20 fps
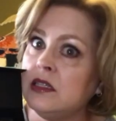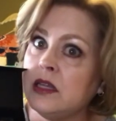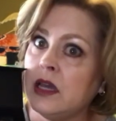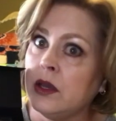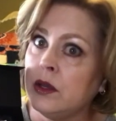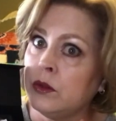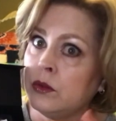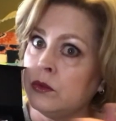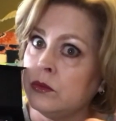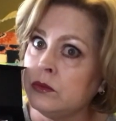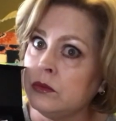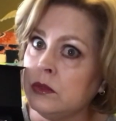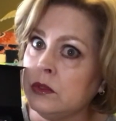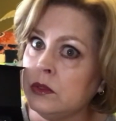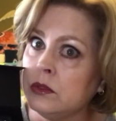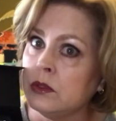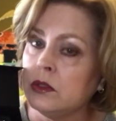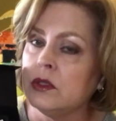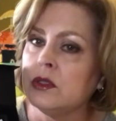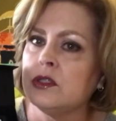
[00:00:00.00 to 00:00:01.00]
tone
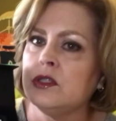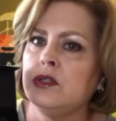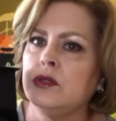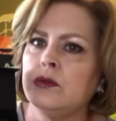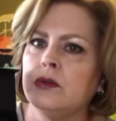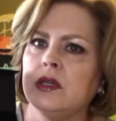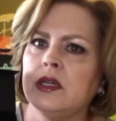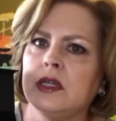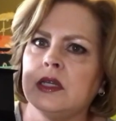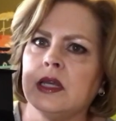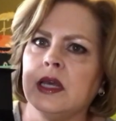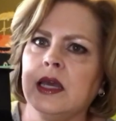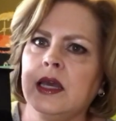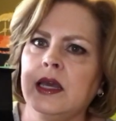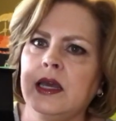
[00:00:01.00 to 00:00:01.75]
look to it,